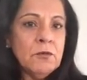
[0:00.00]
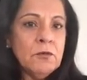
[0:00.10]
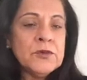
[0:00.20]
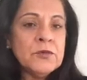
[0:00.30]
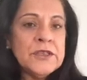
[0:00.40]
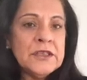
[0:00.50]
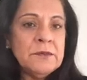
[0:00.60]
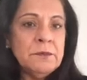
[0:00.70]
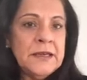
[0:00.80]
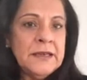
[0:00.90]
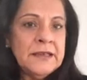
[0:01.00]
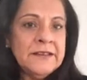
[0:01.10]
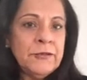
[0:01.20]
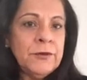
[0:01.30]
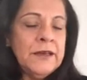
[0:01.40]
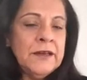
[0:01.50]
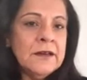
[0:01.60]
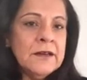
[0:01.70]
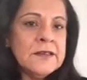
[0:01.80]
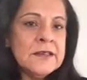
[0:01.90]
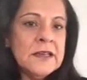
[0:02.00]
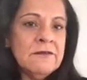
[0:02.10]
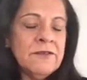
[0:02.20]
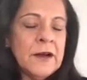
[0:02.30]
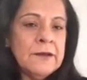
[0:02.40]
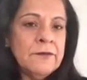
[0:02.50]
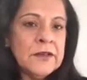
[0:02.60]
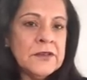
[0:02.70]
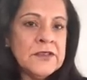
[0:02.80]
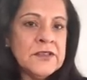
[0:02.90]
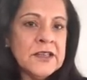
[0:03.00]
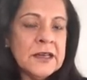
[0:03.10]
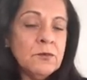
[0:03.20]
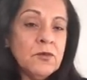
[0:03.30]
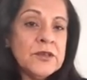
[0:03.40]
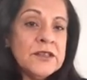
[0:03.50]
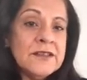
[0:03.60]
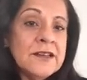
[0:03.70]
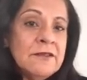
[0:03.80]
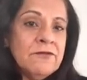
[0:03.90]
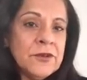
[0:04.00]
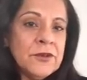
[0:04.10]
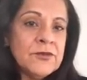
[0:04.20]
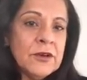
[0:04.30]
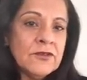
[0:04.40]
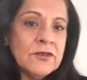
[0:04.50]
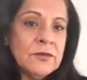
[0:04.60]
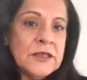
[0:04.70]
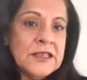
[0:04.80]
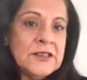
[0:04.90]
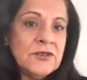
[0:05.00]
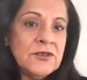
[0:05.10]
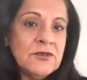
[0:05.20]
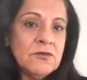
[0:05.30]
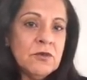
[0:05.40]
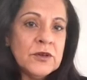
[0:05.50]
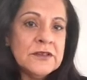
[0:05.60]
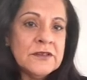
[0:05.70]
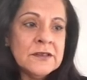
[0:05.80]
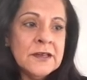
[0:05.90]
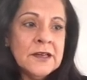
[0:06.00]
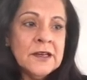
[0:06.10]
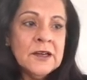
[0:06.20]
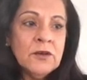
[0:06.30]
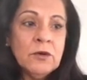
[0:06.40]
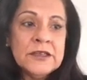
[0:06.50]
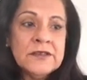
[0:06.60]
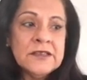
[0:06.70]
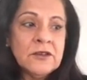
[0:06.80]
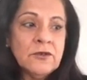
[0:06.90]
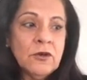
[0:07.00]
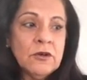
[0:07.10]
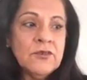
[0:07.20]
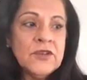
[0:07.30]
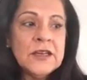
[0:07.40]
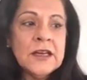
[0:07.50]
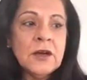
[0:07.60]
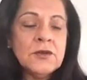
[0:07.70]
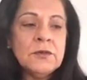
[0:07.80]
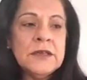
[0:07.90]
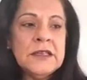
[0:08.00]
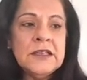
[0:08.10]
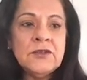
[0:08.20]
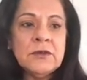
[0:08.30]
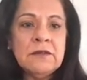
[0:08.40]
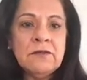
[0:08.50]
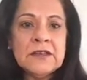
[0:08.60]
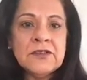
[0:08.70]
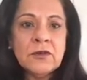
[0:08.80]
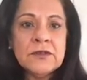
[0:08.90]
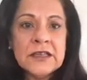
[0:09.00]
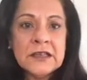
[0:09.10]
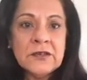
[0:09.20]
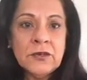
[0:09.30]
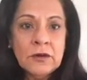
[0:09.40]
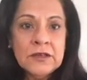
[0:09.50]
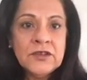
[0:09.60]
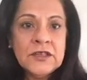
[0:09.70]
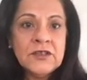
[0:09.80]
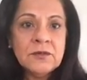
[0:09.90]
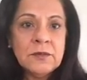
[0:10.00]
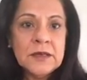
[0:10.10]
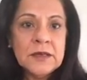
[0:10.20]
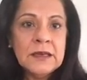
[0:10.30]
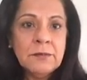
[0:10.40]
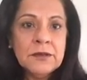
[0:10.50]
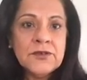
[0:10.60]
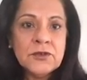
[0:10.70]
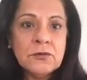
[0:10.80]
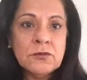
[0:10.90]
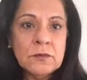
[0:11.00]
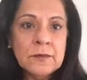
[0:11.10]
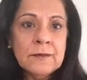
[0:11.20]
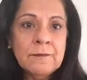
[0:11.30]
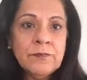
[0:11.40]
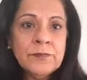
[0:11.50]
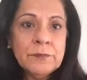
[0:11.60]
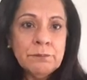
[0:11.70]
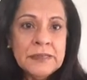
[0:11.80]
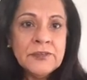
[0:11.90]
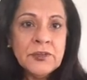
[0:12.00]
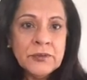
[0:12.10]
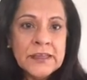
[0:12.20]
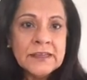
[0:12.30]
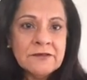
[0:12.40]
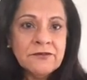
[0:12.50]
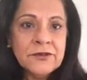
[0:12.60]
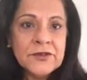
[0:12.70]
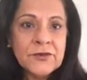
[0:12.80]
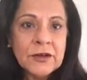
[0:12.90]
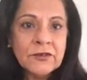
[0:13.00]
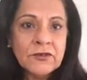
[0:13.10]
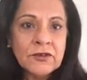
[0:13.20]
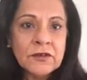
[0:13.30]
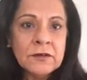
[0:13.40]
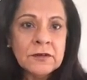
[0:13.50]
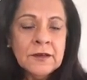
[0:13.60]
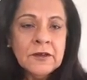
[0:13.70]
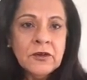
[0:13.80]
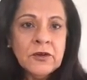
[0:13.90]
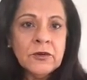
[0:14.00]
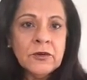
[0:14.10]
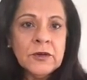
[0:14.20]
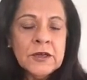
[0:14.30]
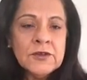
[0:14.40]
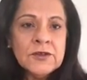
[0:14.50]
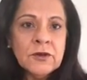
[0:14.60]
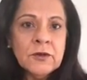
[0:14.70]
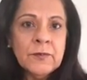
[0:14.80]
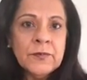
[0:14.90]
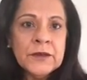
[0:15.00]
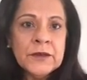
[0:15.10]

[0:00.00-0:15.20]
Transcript: what would it be in three years, in five years' time? What is the infrastructure we need to do? What is what is technology and how do we need to invest on technology to be able to build on that infrastructure you know so